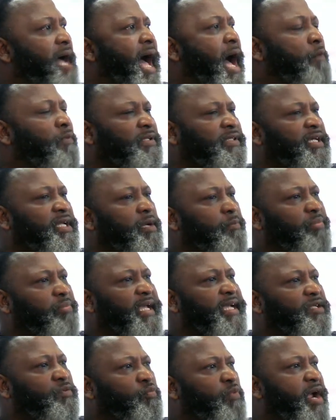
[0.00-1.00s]
I was in a
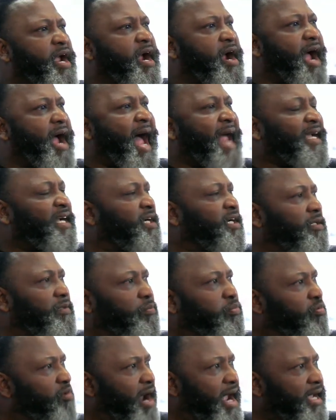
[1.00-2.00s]
place where I
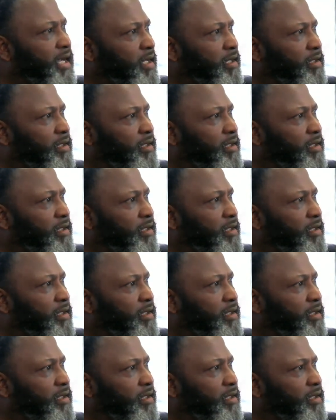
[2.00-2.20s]
couldn't pray.